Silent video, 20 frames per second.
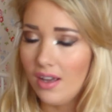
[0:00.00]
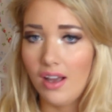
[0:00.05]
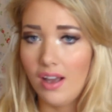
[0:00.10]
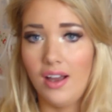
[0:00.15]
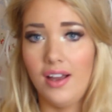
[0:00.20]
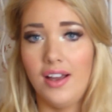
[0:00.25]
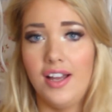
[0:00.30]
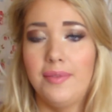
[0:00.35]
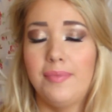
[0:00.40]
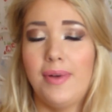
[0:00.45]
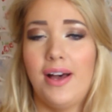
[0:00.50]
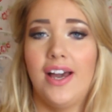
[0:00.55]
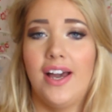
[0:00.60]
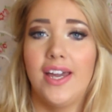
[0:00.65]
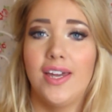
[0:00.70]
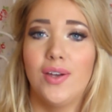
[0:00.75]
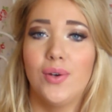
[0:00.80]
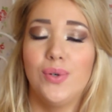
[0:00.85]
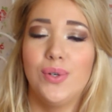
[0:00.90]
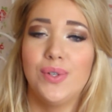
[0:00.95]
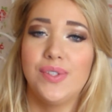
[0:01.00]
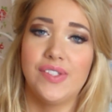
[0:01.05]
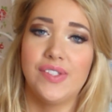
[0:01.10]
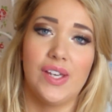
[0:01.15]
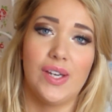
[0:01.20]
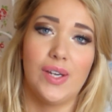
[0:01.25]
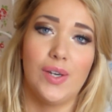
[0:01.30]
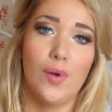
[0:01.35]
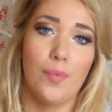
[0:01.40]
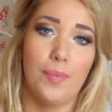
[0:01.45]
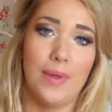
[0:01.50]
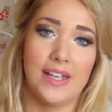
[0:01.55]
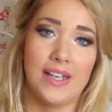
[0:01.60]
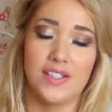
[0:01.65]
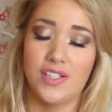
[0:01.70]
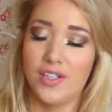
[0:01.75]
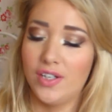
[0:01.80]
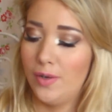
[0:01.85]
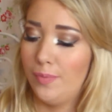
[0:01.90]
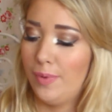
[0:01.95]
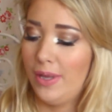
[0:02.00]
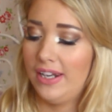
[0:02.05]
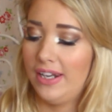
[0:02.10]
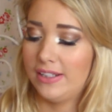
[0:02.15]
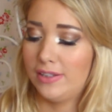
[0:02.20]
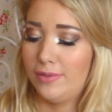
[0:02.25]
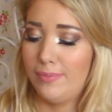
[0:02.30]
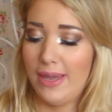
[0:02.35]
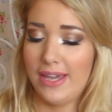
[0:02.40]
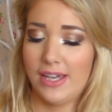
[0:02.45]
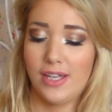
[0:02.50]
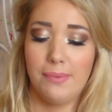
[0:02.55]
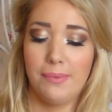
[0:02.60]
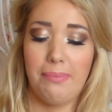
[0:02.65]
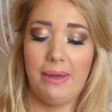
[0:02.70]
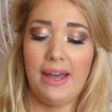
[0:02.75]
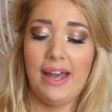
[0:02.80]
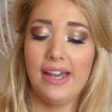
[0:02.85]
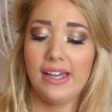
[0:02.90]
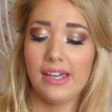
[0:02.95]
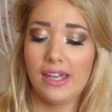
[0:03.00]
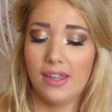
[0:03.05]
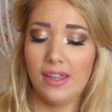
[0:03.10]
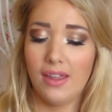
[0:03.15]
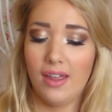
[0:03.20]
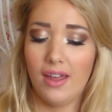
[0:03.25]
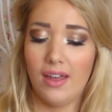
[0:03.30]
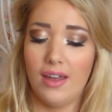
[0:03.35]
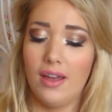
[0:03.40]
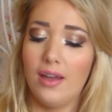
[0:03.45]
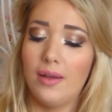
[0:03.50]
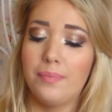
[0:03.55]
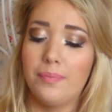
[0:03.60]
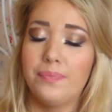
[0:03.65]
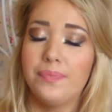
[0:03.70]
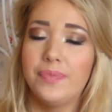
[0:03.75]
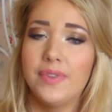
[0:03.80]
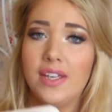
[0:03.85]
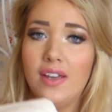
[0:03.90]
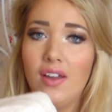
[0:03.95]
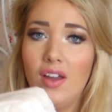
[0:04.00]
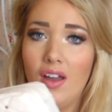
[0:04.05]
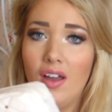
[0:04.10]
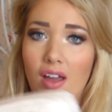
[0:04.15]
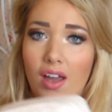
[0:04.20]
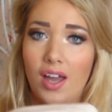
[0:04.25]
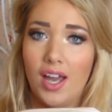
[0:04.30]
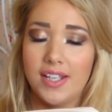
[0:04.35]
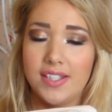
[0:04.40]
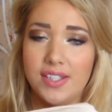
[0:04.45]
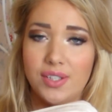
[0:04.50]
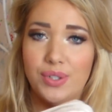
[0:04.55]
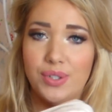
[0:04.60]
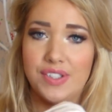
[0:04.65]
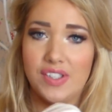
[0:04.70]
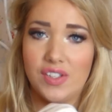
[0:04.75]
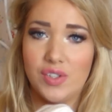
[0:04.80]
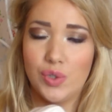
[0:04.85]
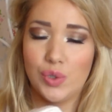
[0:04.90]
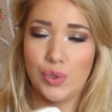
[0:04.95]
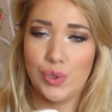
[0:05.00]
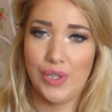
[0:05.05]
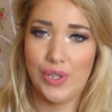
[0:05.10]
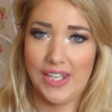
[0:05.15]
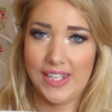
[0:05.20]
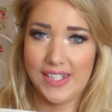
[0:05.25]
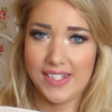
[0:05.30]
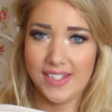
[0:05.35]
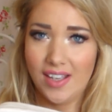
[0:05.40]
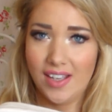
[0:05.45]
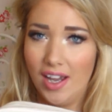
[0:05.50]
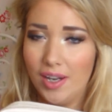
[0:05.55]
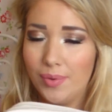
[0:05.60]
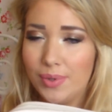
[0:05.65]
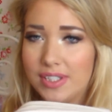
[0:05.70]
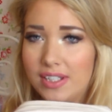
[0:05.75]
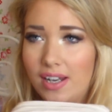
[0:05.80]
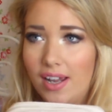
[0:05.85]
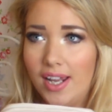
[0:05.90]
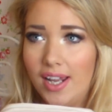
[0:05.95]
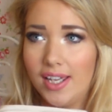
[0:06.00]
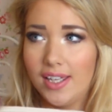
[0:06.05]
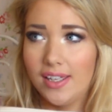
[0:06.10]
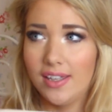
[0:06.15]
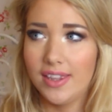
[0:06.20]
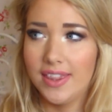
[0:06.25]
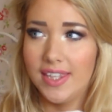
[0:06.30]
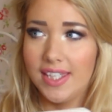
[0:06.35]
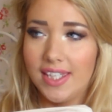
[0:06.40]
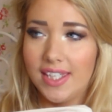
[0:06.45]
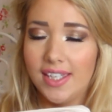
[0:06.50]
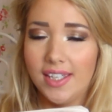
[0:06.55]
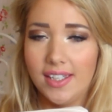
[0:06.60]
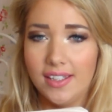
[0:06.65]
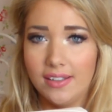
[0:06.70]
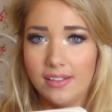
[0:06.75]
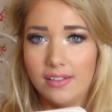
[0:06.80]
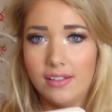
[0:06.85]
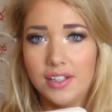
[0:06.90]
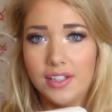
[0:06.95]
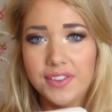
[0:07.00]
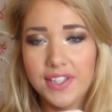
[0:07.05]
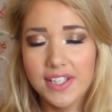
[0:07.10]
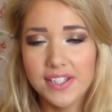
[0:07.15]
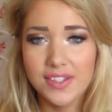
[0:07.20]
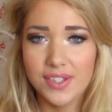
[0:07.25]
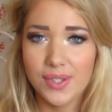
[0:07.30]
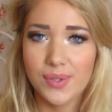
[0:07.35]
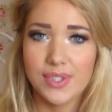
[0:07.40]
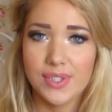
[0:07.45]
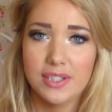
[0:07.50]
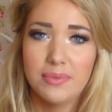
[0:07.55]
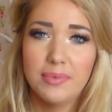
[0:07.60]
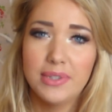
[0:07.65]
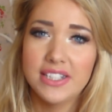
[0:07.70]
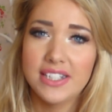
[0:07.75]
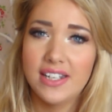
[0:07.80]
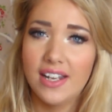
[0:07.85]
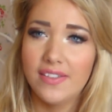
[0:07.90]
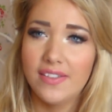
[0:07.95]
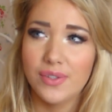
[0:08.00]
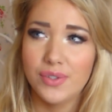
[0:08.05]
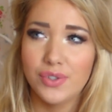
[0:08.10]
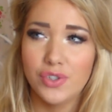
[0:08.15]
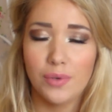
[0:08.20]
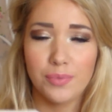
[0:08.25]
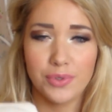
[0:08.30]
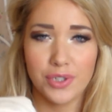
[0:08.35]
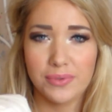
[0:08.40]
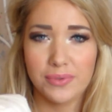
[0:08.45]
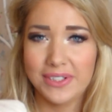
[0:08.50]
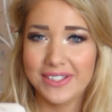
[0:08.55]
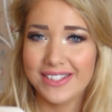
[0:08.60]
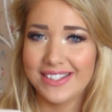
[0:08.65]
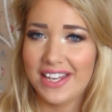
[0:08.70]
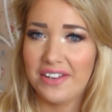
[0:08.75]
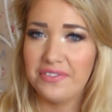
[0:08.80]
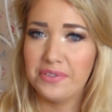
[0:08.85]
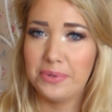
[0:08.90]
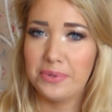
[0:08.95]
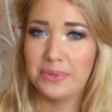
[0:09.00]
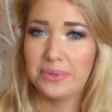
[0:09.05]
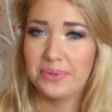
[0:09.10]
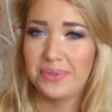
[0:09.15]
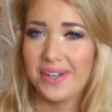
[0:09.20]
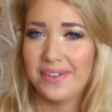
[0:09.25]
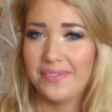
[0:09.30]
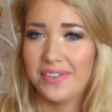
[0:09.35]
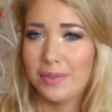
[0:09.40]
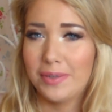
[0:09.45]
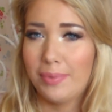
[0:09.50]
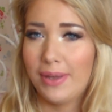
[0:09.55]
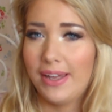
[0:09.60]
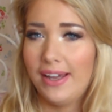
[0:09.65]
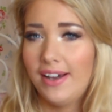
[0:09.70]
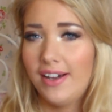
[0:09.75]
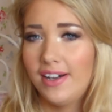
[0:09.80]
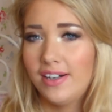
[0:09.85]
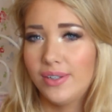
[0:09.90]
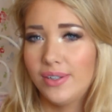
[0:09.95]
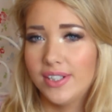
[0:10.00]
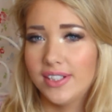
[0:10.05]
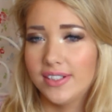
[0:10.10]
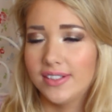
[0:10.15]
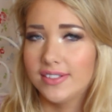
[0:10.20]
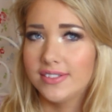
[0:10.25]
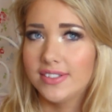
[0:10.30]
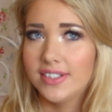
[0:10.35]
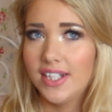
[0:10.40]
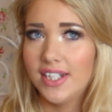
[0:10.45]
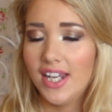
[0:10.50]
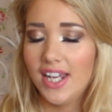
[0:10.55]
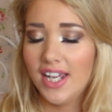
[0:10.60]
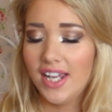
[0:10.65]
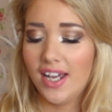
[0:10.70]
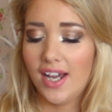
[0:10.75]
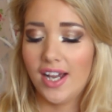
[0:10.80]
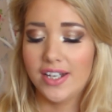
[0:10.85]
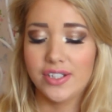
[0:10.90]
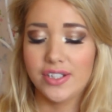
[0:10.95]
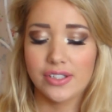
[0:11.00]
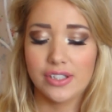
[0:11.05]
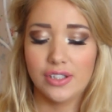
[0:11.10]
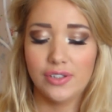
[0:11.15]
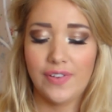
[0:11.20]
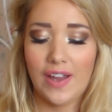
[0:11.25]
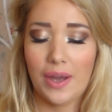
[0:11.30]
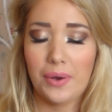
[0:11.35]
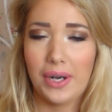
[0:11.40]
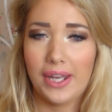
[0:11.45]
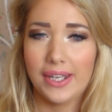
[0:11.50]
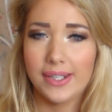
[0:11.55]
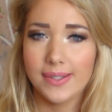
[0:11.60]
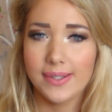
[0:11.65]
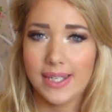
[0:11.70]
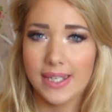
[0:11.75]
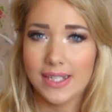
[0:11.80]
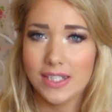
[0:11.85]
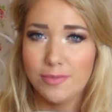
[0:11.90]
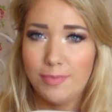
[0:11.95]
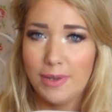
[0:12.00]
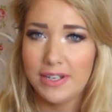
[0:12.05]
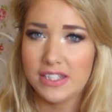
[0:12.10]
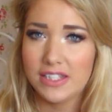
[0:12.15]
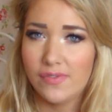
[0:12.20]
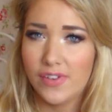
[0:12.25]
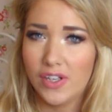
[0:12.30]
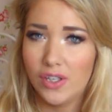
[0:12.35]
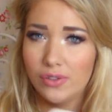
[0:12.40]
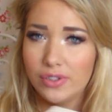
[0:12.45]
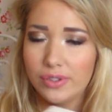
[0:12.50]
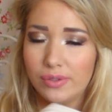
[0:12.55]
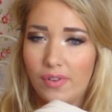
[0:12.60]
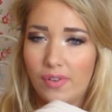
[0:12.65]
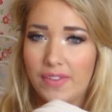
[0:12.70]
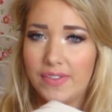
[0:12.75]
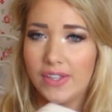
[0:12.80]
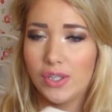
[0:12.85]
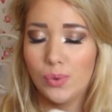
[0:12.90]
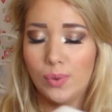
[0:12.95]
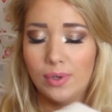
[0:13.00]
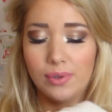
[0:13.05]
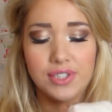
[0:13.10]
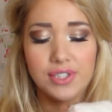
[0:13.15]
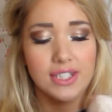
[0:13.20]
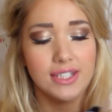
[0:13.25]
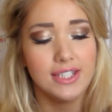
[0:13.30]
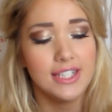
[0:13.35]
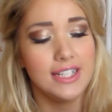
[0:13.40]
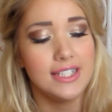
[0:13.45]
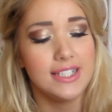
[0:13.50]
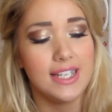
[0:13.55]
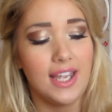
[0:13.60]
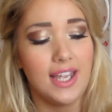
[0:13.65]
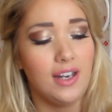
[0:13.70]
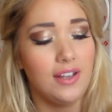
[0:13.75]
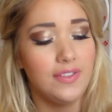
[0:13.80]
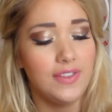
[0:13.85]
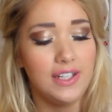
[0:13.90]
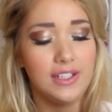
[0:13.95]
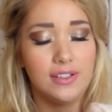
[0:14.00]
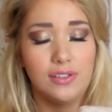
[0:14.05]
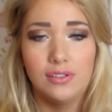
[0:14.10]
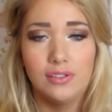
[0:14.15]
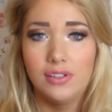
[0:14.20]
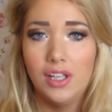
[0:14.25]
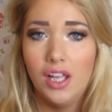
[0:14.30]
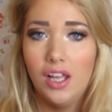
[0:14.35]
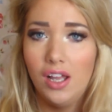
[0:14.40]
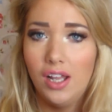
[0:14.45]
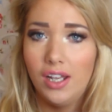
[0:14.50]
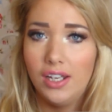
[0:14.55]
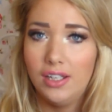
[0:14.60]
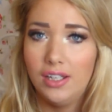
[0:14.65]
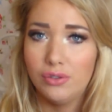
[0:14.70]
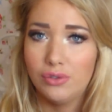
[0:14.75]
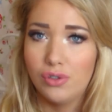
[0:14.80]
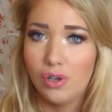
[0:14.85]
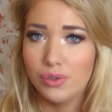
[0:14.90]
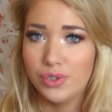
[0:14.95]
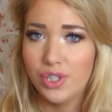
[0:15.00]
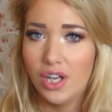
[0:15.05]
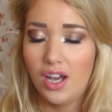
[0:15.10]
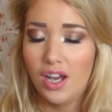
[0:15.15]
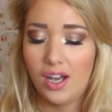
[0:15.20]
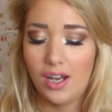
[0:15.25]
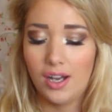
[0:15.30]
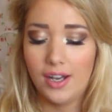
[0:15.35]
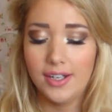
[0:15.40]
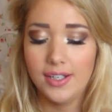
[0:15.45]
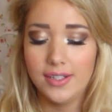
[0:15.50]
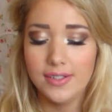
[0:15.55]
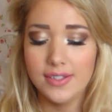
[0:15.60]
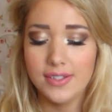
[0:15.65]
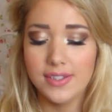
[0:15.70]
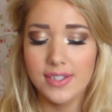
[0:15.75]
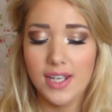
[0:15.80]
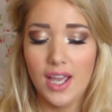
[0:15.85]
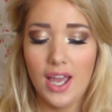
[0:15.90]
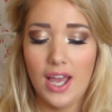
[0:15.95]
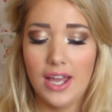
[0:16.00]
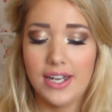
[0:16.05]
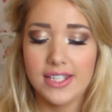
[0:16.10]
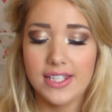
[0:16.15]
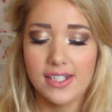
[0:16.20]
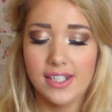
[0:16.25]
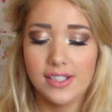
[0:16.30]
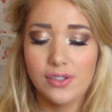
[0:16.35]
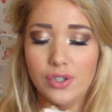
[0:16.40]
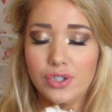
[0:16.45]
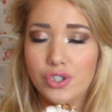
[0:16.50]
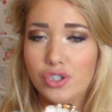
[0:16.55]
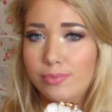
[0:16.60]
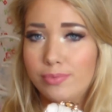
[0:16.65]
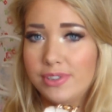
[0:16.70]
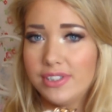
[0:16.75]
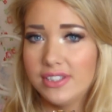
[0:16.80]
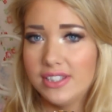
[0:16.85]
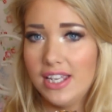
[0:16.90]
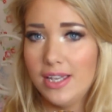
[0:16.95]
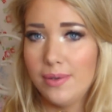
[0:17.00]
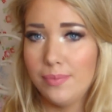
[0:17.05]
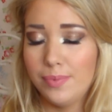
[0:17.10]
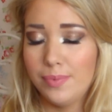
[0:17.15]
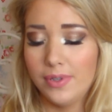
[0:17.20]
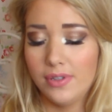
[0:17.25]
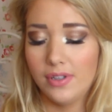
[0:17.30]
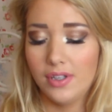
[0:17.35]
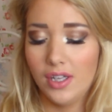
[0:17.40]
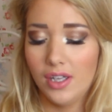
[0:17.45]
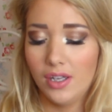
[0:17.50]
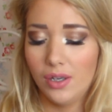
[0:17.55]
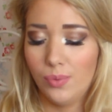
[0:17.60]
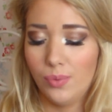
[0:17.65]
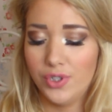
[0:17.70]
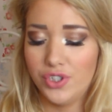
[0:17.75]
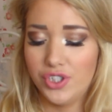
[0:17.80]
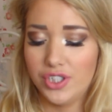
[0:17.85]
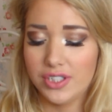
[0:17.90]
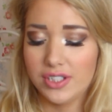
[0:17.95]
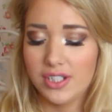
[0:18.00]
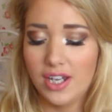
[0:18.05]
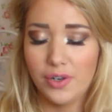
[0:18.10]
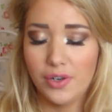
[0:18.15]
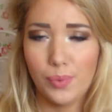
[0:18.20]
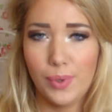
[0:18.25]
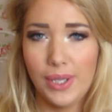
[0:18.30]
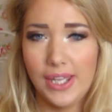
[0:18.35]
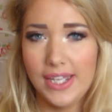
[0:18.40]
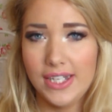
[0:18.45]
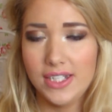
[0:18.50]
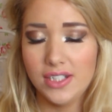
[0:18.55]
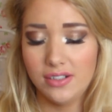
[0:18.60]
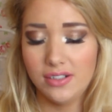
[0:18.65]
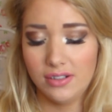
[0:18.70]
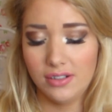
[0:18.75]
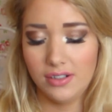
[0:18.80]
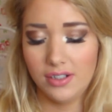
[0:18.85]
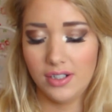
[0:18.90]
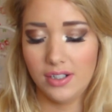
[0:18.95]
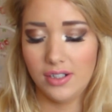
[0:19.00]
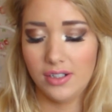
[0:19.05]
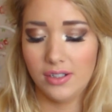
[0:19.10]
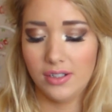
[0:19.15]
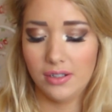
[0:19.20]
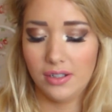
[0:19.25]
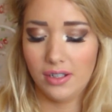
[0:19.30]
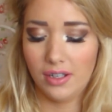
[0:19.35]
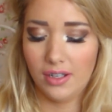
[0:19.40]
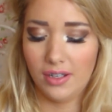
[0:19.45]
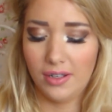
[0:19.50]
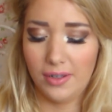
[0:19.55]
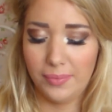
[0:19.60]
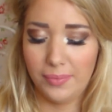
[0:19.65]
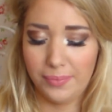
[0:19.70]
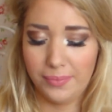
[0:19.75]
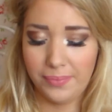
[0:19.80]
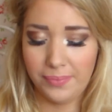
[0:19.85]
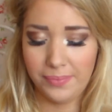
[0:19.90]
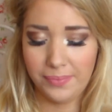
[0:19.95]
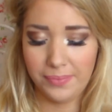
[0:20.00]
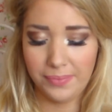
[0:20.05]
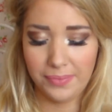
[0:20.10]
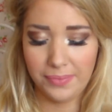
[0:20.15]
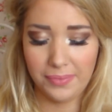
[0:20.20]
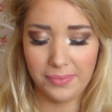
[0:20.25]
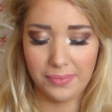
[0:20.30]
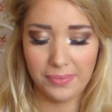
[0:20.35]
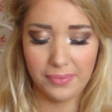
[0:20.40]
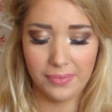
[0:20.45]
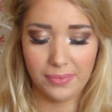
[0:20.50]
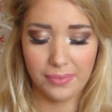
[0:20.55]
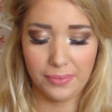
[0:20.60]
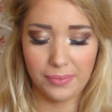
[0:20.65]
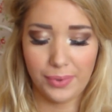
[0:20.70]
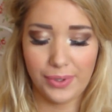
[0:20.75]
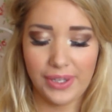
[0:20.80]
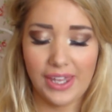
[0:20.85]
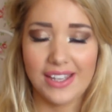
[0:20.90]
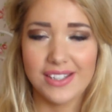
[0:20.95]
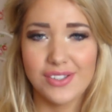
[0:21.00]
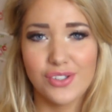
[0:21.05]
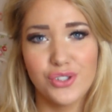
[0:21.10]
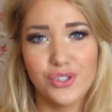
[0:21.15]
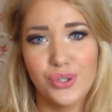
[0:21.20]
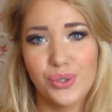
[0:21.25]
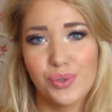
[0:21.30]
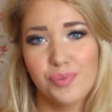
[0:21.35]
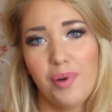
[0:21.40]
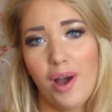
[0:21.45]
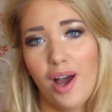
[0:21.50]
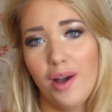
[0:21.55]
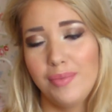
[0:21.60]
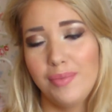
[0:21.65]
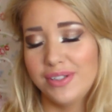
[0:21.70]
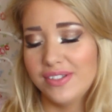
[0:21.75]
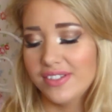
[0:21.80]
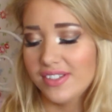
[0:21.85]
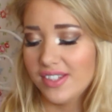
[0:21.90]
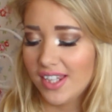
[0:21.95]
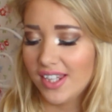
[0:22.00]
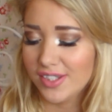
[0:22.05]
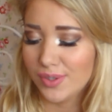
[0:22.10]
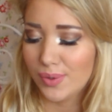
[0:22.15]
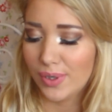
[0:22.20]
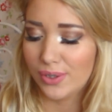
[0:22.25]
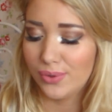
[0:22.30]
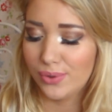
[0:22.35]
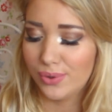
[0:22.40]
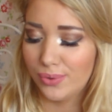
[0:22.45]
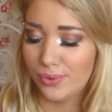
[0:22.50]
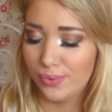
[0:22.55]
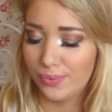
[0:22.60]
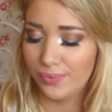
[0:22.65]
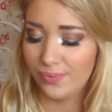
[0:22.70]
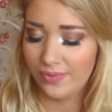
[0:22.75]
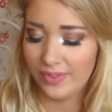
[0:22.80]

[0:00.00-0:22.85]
I also picked up a little makeup bag. As soon as I saw this, I was like thinking, oh, that's so similar to like those Topshop ones that everybody was raving about, and I just love how like expensive it looks with like the quilted detail and the little gold hearts, and it's like got a double zip, which is kind of weird. But yeah, it's got 2 compartments, so that's quite cool.